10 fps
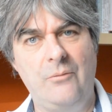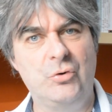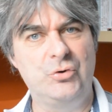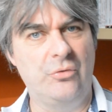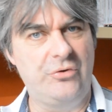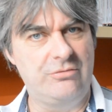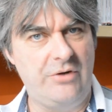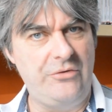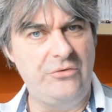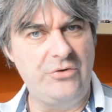not sure it's a
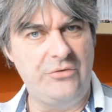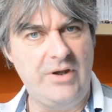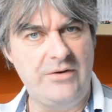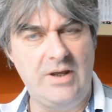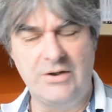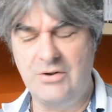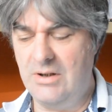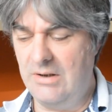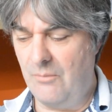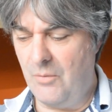crisis just yet,
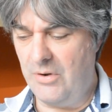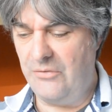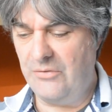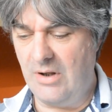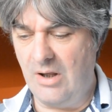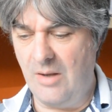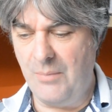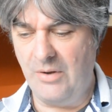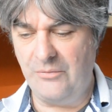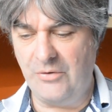actually, if I'm honest,
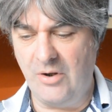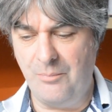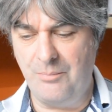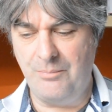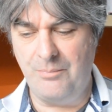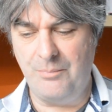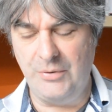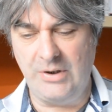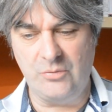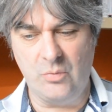but
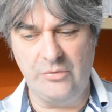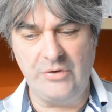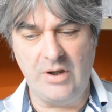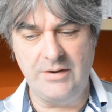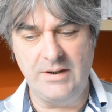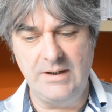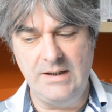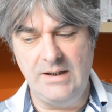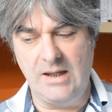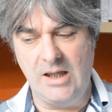putting that to one side,
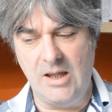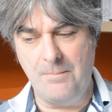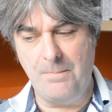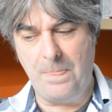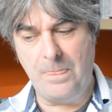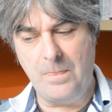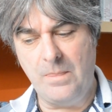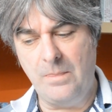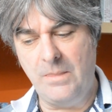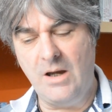
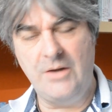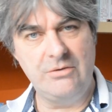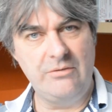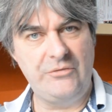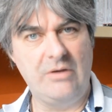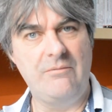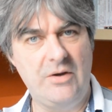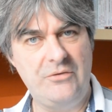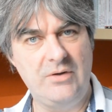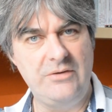the idea of
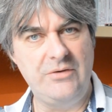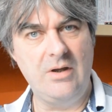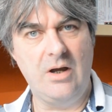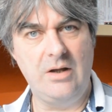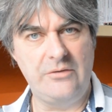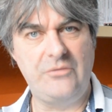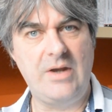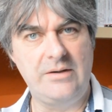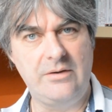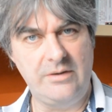self-isolating, I
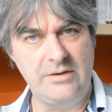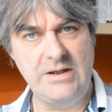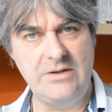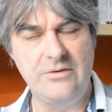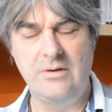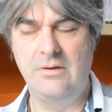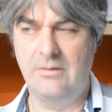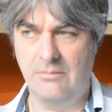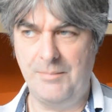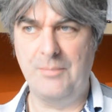understand that there
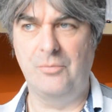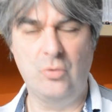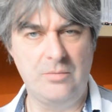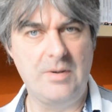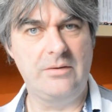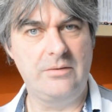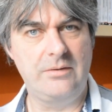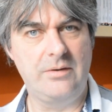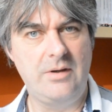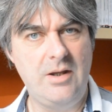are people talking about
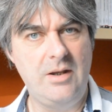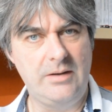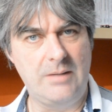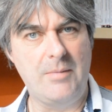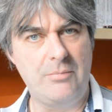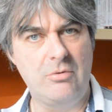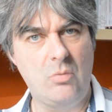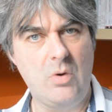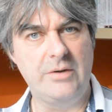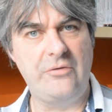they might be
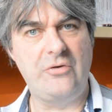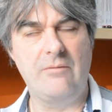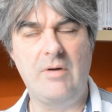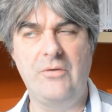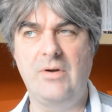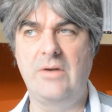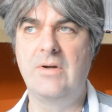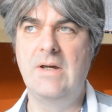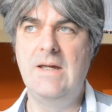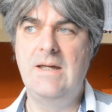required to
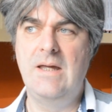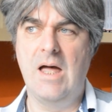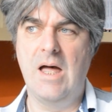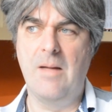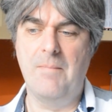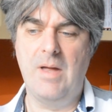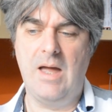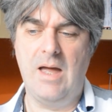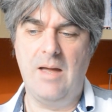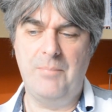self-isolate,
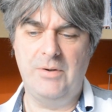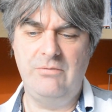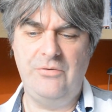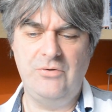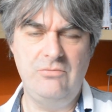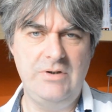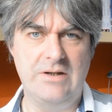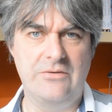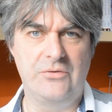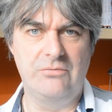but there is no
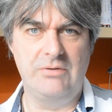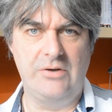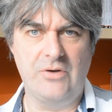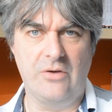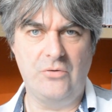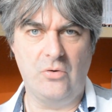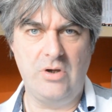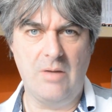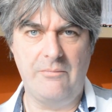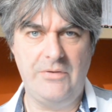need to really start
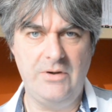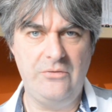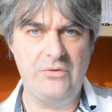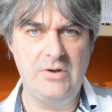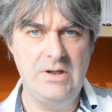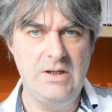stocking up for things.